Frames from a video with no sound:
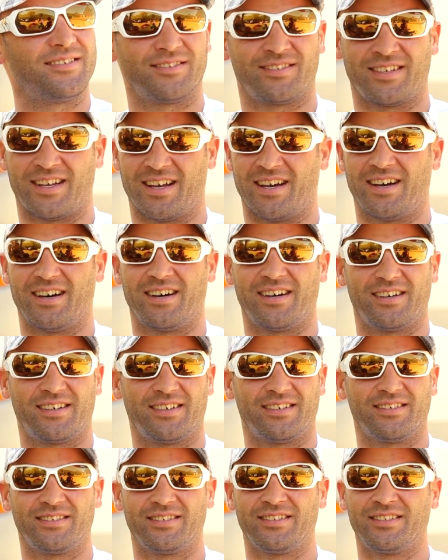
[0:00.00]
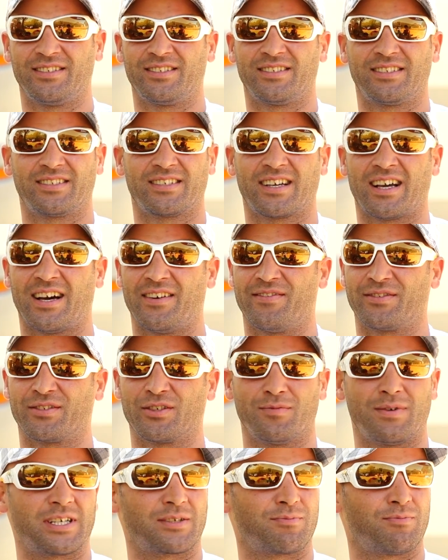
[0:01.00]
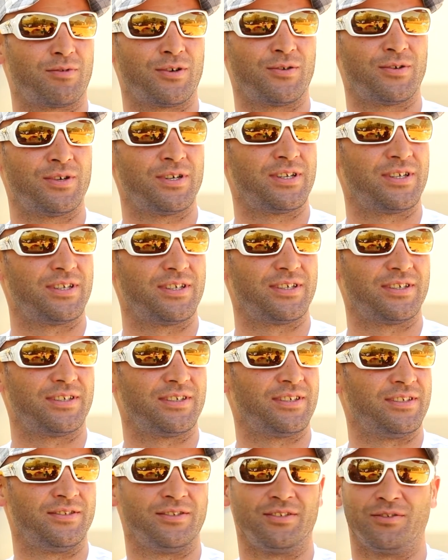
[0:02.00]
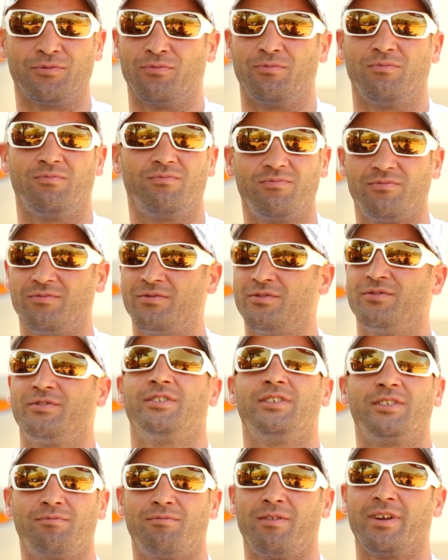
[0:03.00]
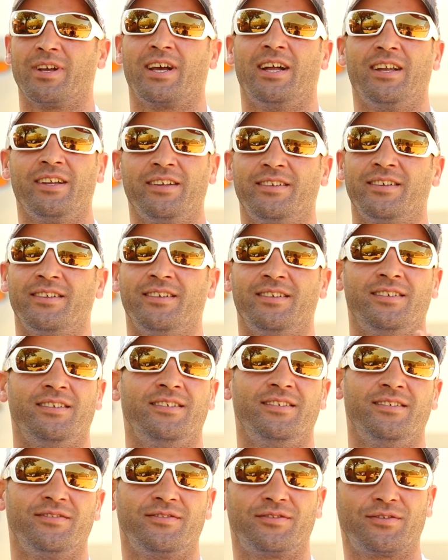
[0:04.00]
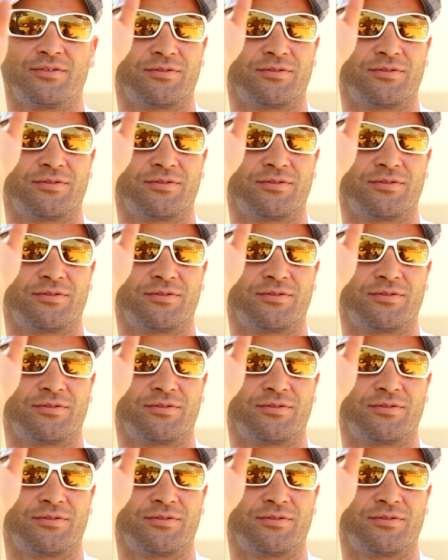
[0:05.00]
Yeah, it's have so much power, and they just break a little and